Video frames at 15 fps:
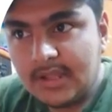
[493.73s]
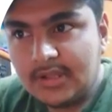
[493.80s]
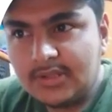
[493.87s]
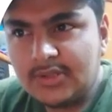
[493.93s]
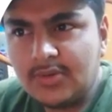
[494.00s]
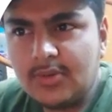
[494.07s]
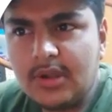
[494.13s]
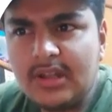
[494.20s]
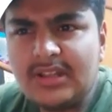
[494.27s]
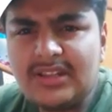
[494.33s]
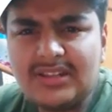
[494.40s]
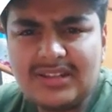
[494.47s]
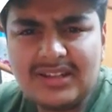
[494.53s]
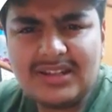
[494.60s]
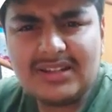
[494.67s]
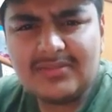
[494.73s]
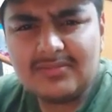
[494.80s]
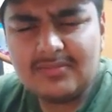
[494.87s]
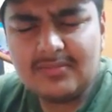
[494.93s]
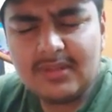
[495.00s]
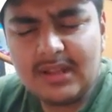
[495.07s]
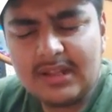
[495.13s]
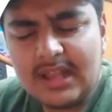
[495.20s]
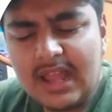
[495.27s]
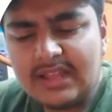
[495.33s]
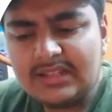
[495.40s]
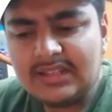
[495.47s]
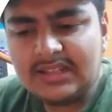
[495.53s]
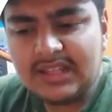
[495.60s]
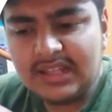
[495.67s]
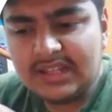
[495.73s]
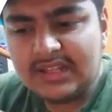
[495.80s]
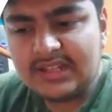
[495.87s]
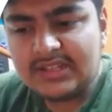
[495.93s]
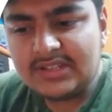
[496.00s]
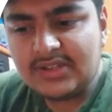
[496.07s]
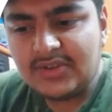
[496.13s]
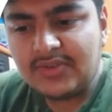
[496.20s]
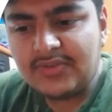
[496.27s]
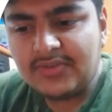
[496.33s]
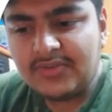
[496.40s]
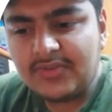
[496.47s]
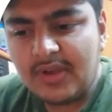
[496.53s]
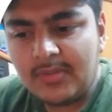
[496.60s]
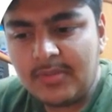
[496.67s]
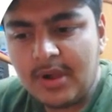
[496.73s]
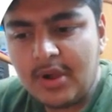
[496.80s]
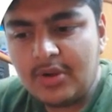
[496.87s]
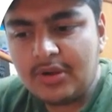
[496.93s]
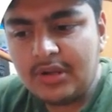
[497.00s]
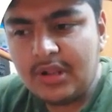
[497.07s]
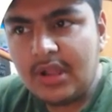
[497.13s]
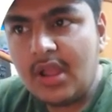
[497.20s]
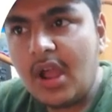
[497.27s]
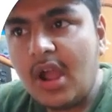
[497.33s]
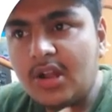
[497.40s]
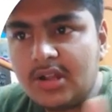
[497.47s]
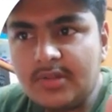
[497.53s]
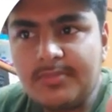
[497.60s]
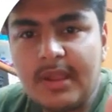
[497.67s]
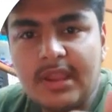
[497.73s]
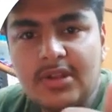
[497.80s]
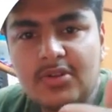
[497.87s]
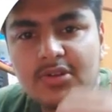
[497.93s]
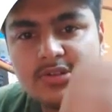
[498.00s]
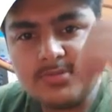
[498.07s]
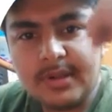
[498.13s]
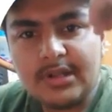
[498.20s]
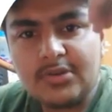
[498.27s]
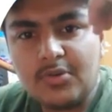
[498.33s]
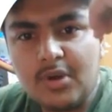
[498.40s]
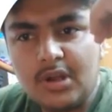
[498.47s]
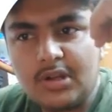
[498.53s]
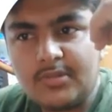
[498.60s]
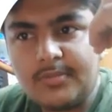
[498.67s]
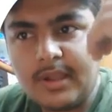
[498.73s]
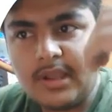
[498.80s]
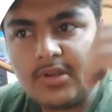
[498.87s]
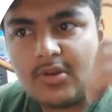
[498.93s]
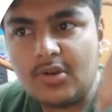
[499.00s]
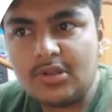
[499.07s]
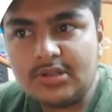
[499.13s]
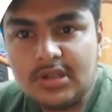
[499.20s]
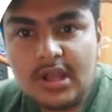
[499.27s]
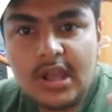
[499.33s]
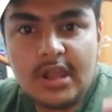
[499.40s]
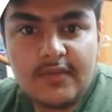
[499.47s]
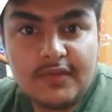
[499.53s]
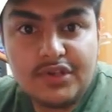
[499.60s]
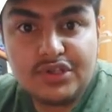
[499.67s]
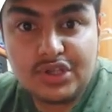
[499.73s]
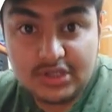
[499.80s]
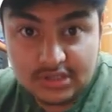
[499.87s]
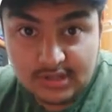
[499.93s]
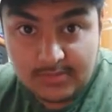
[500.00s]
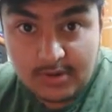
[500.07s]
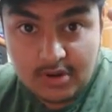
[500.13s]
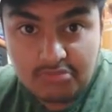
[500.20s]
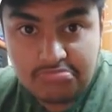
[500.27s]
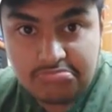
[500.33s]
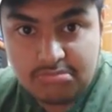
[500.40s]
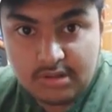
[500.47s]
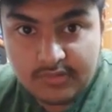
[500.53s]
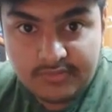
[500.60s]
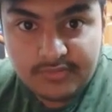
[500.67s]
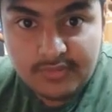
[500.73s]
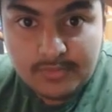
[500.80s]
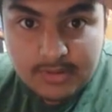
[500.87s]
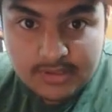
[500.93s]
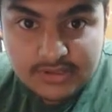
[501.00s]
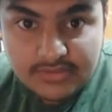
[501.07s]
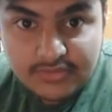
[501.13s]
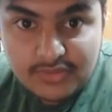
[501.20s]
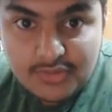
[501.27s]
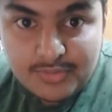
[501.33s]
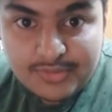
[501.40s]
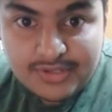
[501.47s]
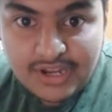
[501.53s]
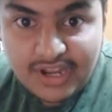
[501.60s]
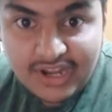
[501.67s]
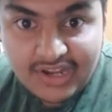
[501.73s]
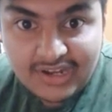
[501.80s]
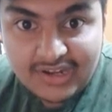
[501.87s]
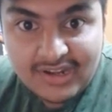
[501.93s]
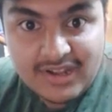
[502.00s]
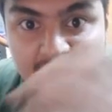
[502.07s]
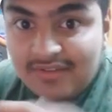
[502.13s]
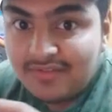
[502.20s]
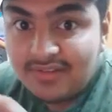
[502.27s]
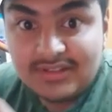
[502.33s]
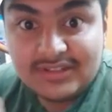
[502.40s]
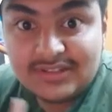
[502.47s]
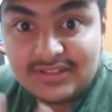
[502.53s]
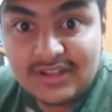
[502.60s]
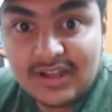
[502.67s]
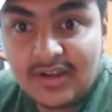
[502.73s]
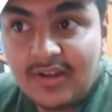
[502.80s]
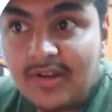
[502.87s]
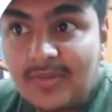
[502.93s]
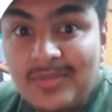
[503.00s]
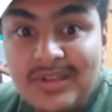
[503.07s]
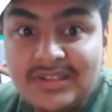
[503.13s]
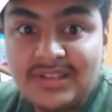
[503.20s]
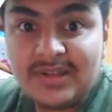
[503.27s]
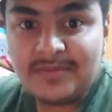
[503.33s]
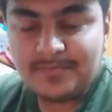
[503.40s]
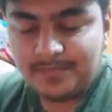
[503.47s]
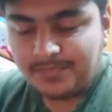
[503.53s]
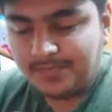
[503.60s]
So it has a thickness of about 100 microns by 200 microns, which is about a few bunch of human hair, which is amazing.